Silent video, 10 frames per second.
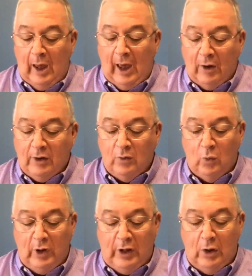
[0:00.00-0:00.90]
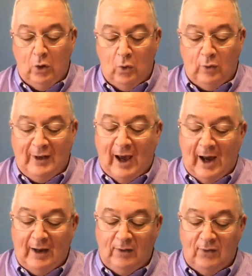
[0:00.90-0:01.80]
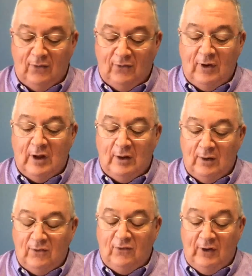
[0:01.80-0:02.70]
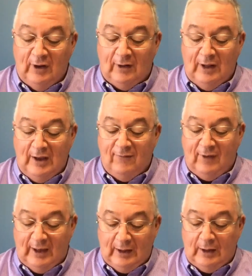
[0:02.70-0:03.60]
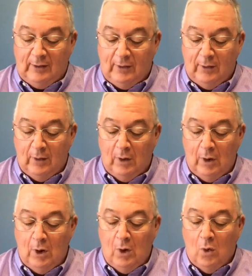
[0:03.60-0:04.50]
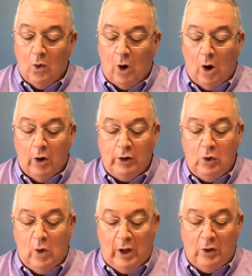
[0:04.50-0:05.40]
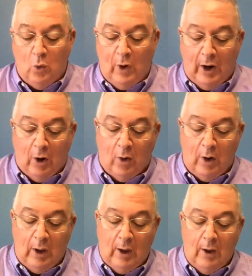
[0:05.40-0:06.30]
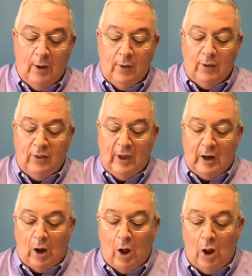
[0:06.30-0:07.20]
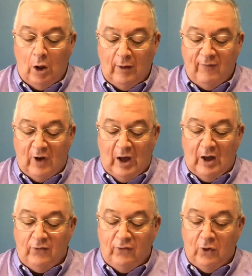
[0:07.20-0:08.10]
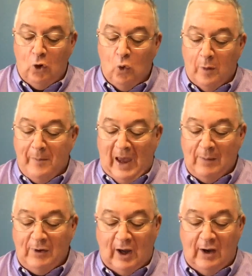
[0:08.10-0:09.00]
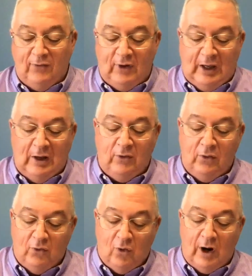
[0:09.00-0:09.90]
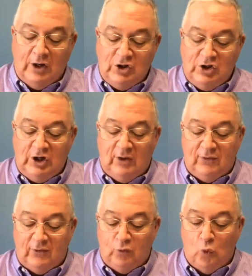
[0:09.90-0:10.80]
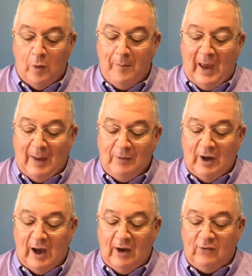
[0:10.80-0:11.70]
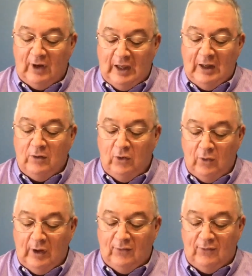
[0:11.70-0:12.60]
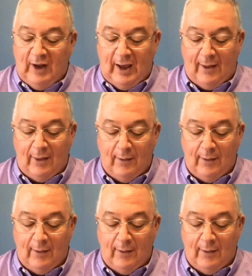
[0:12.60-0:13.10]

How can we who died to sin still live in it? Or are you unaware that all of us who were baptized into Christ Jesus were baptized into his death?